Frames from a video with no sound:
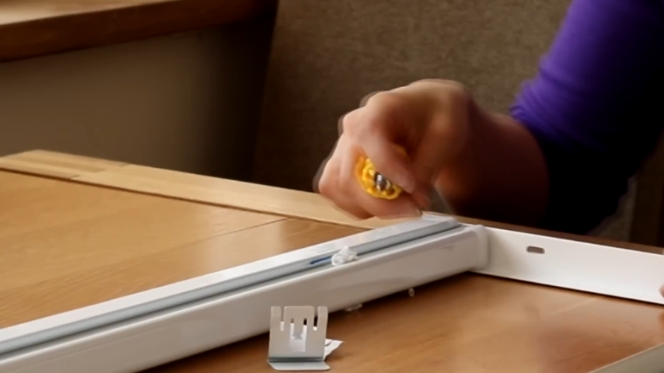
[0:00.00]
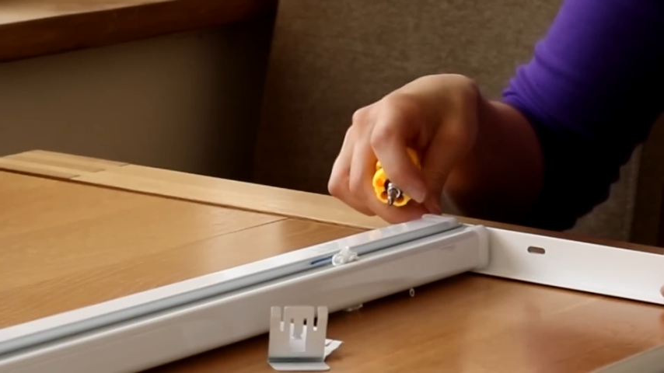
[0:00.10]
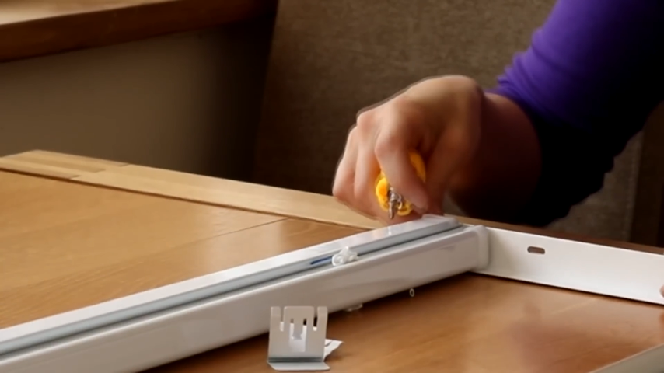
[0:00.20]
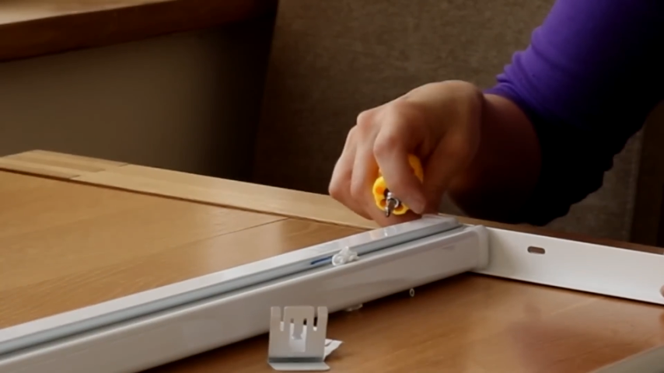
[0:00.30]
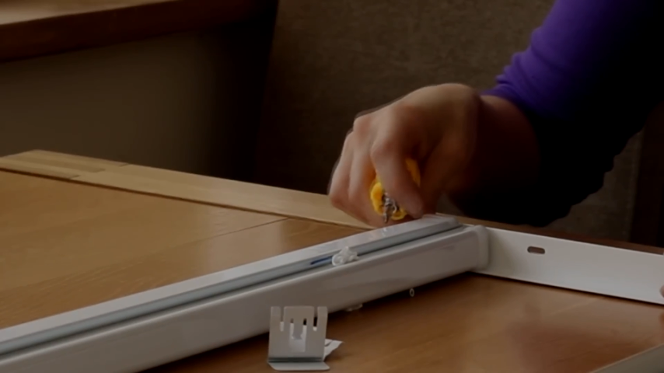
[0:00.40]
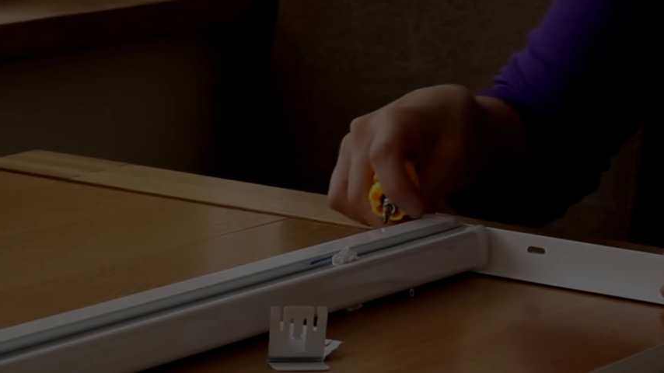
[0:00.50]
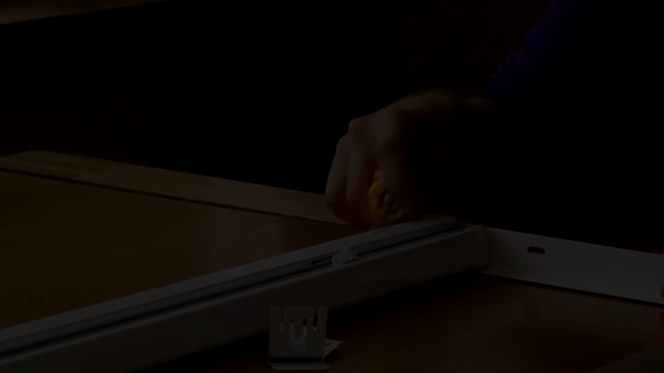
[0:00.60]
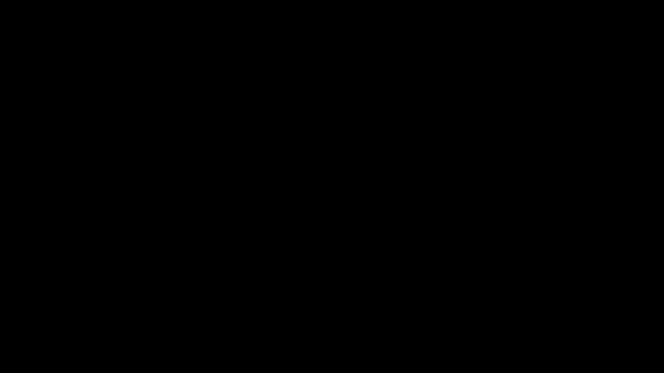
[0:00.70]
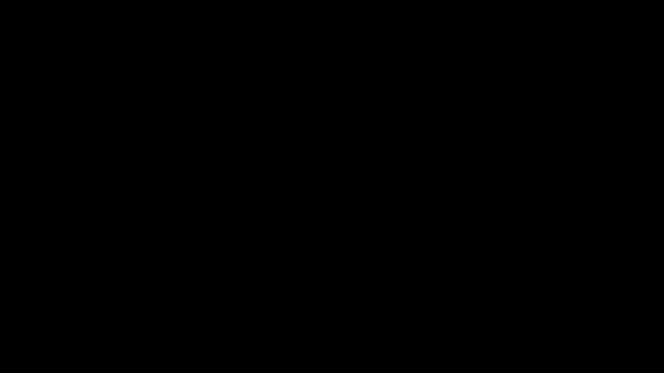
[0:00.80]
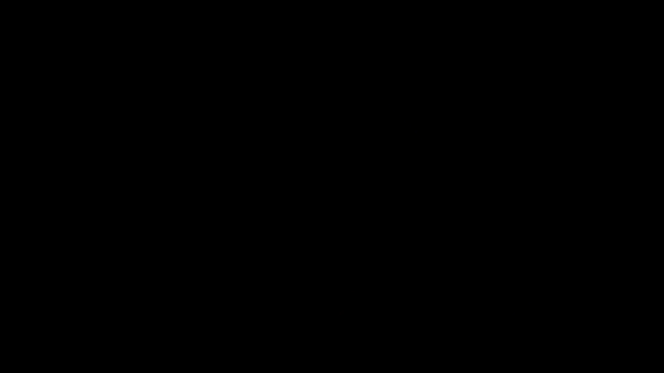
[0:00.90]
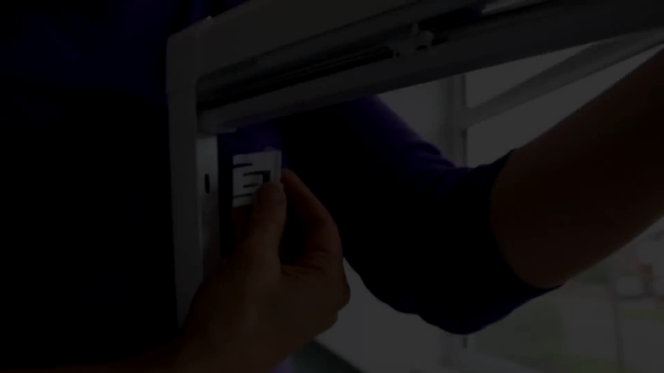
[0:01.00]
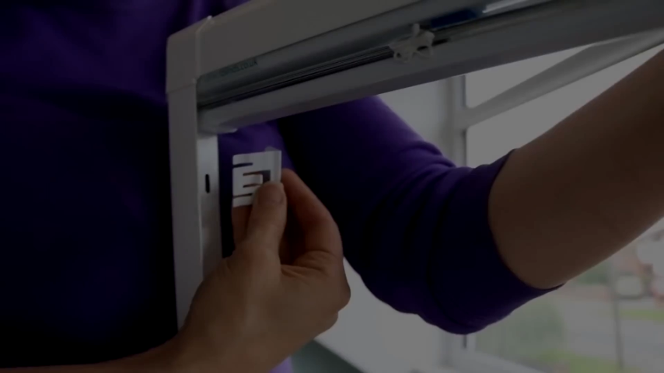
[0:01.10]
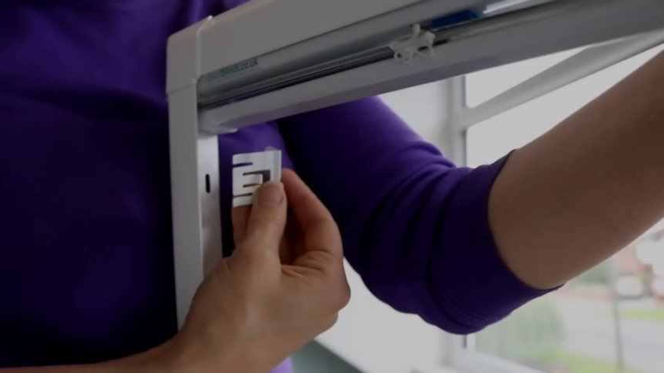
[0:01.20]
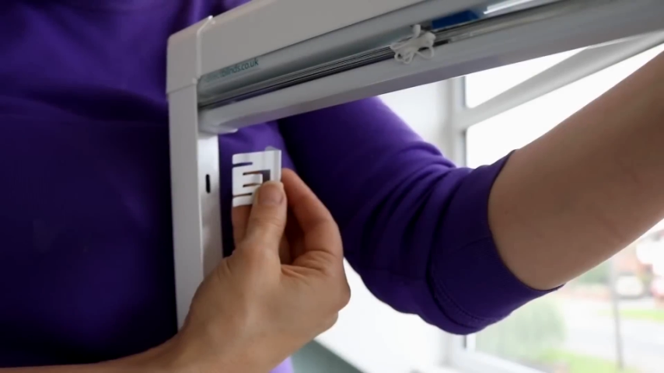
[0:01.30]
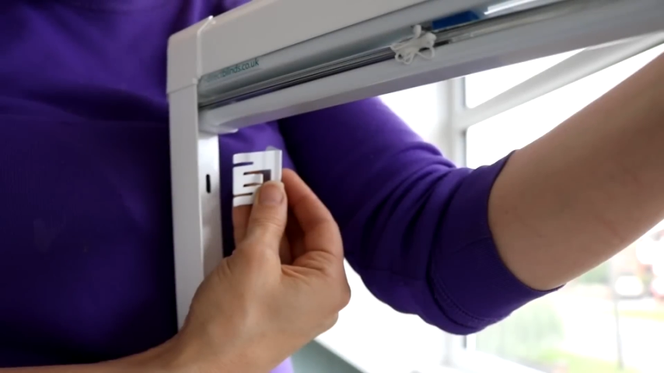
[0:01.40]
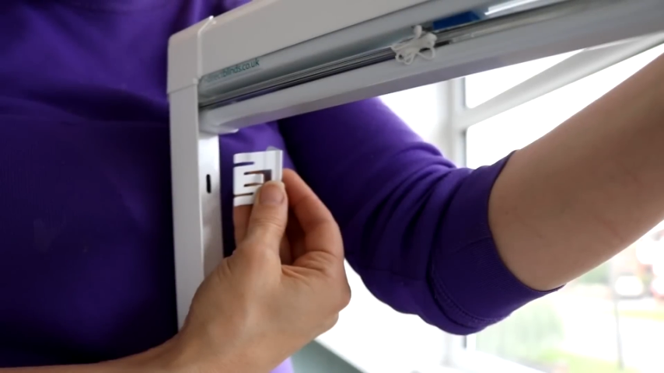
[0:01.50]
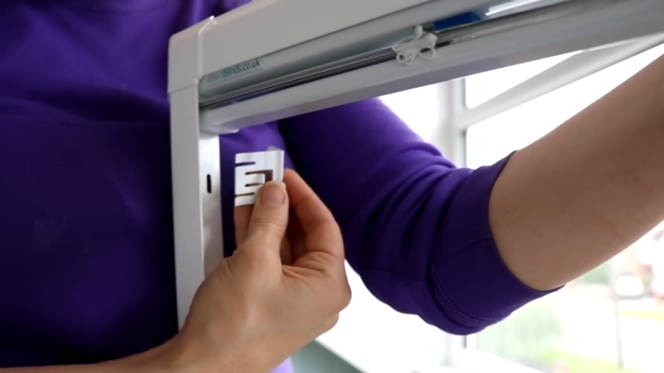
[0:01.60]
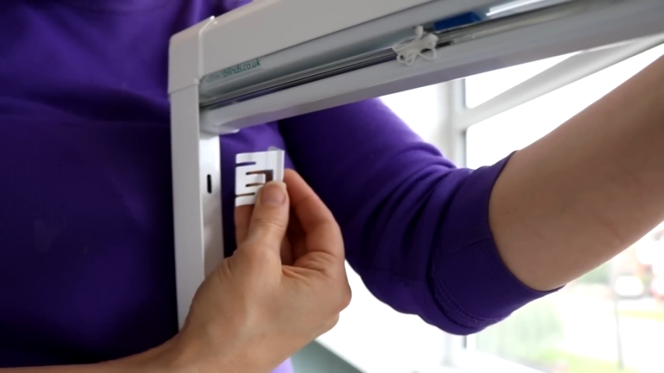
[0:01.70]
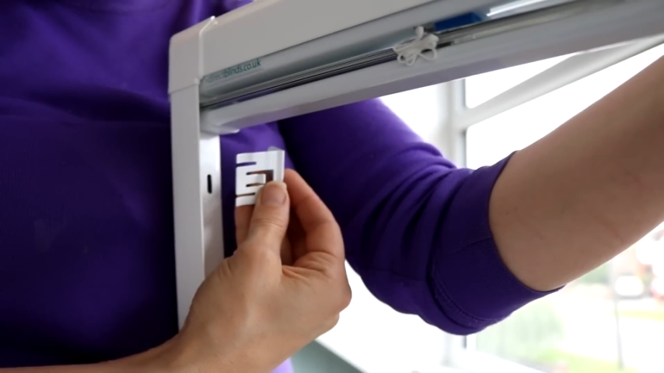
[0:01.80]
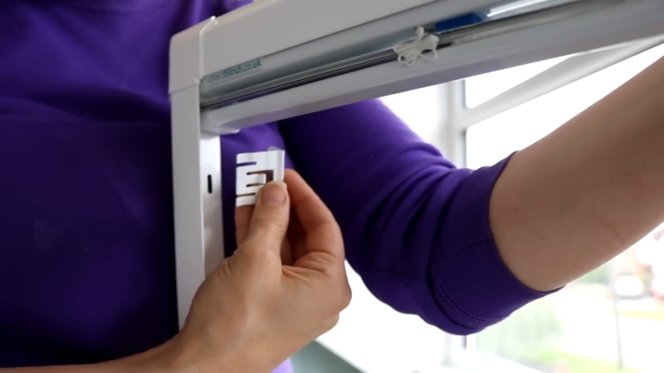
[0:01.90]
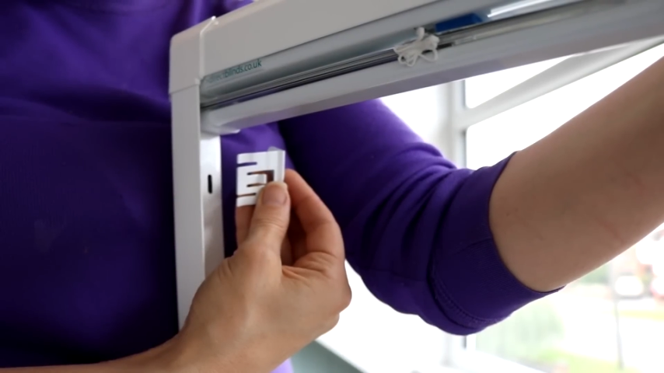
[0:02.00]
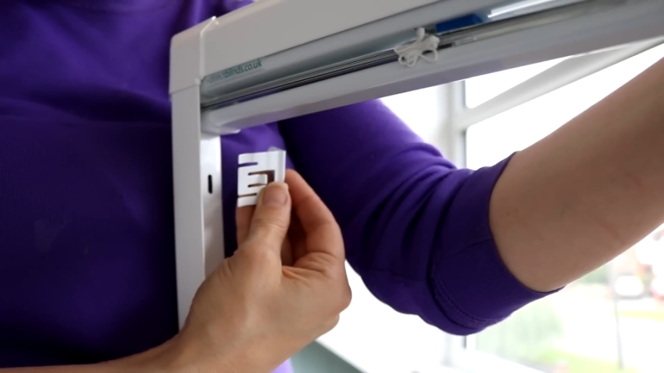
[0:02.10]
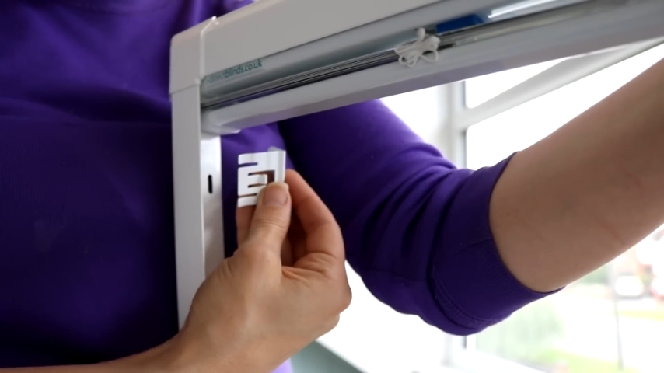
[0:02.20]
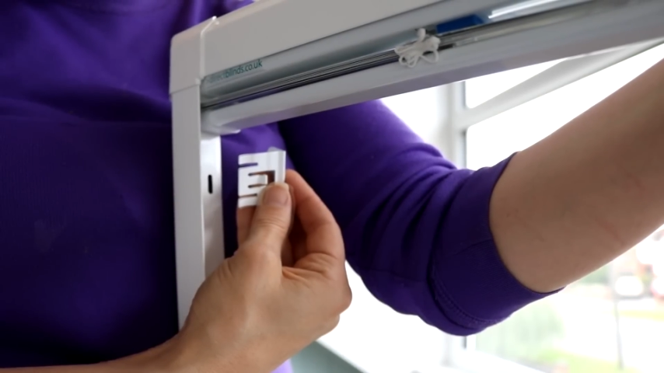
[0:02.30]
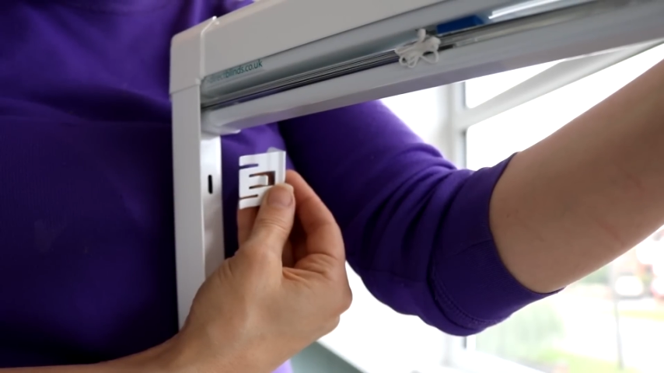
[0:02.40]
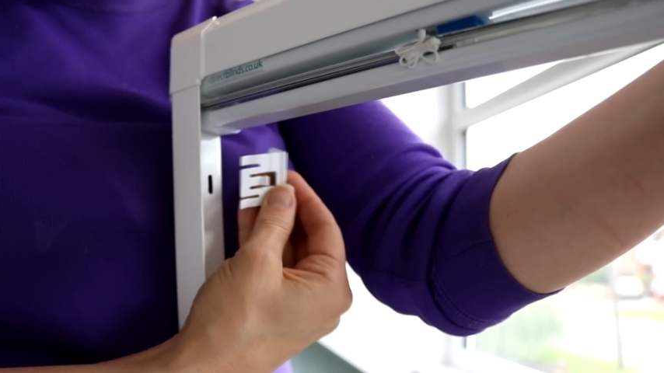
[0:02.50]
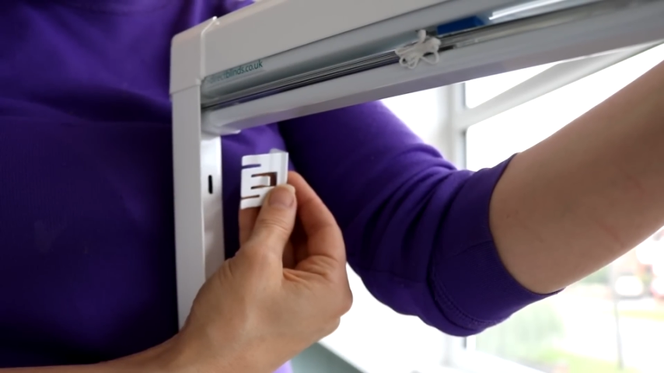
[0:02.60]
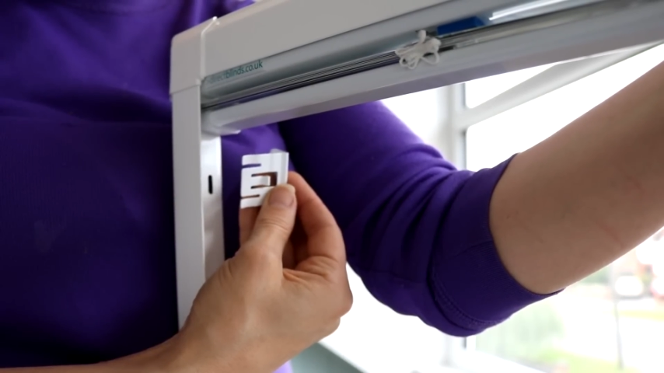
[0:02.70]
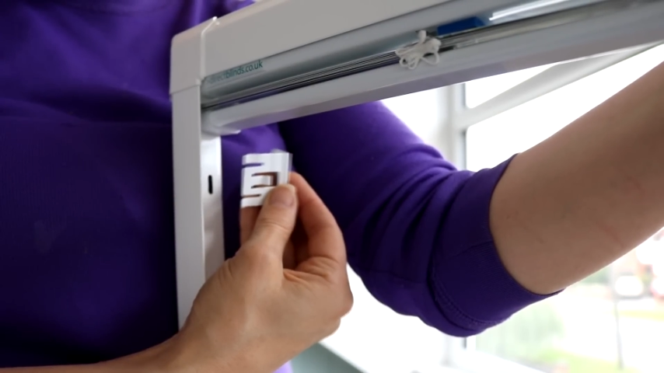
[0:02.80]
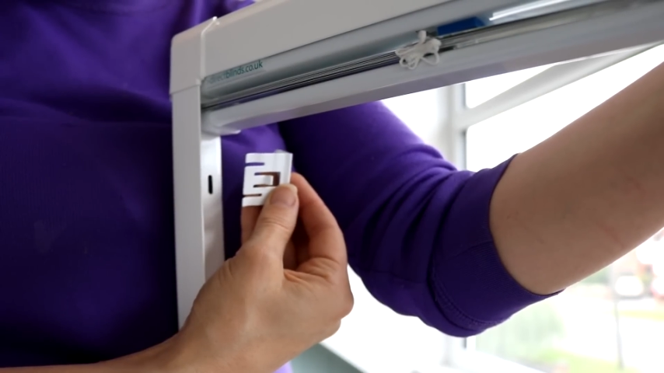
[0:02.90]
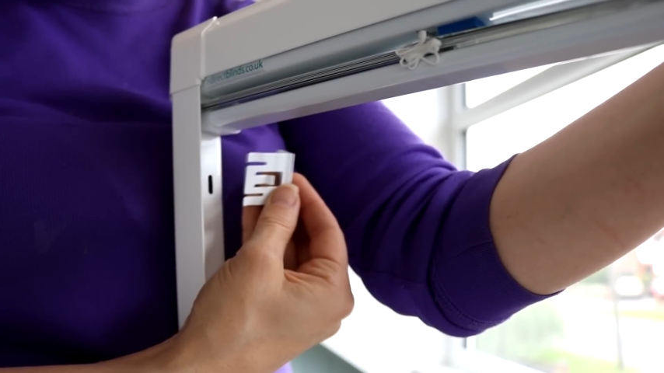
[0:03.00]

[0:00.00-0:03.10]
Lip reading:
(no speaker visible)